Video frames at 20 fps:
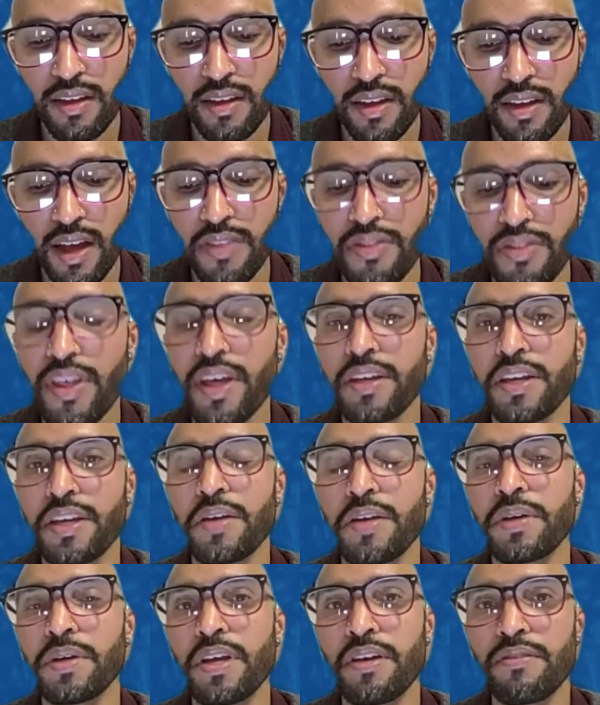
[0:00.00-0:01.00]
And then he
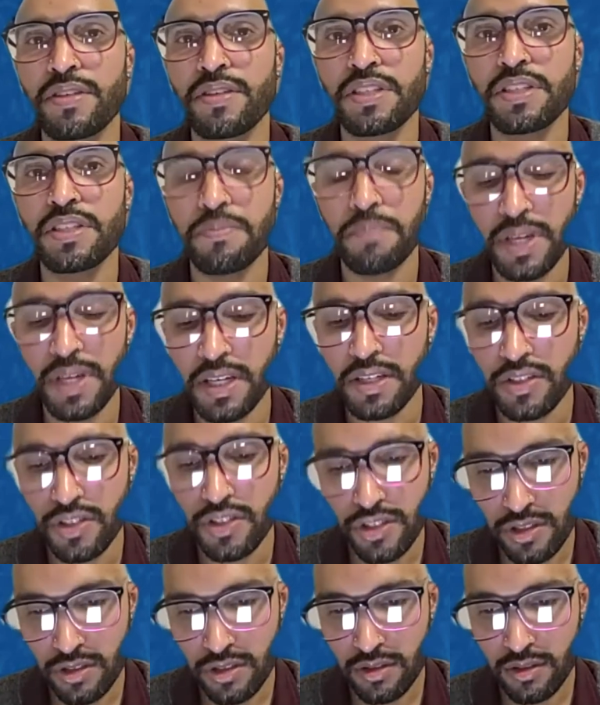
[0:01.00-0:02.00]
would give his
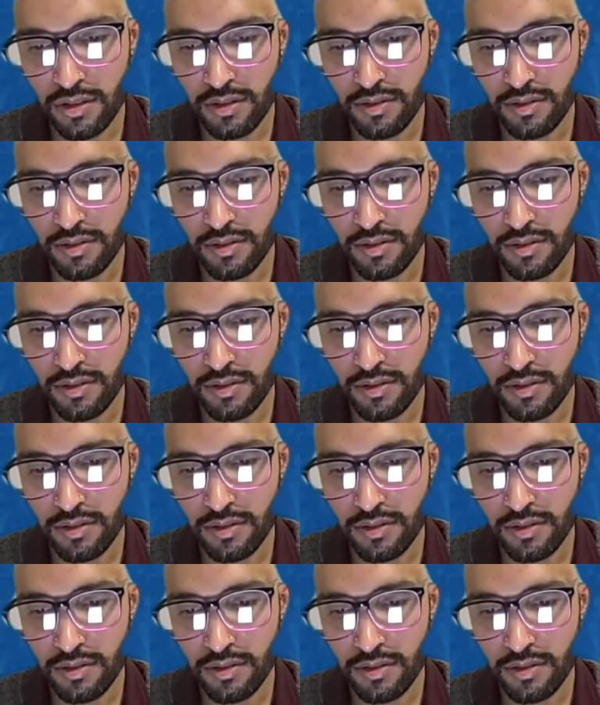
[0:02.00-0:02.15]
speech.